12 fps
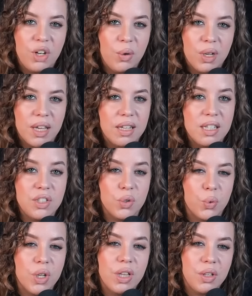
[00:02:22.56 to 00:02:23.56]
You know what, kids? It's
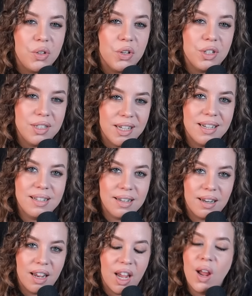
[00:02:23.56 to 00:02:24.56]
a really good day
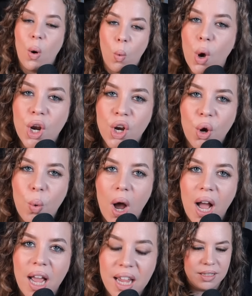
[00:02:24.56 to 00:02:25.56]
today. Want to know
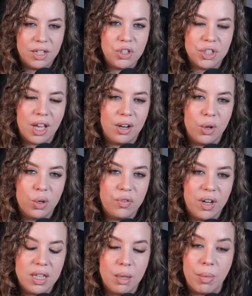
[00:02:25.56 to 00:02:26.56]
why? Because I just got
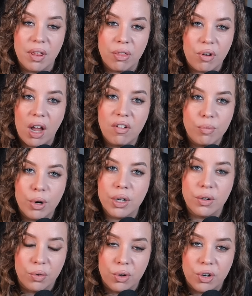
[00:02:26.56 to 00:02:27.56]
notified that my Thrive
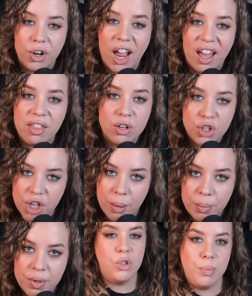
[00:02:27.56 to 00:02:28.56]
Market order hath
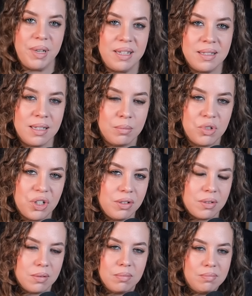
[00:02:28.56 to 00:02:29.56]
shipped, which means I'm
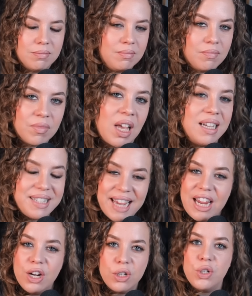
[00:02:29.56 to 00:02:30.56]
just a
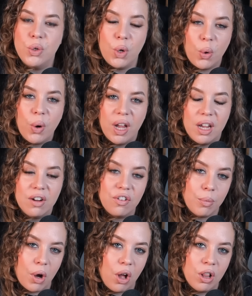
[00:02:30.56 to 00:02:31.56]
day or two away
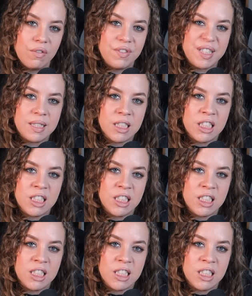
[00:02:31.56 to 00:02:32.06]
from all of these